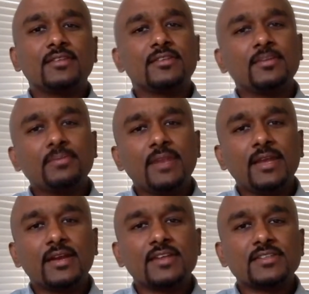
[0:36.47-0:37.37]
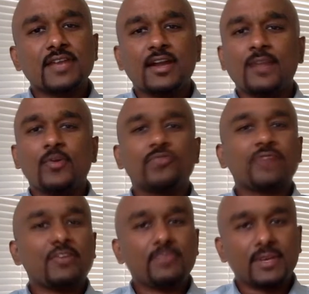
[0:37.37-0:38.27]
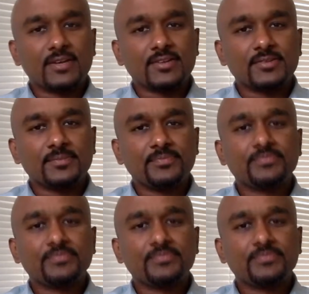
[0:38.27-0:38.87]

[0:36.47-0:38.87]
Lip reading: in simple English and in about 5 minutes.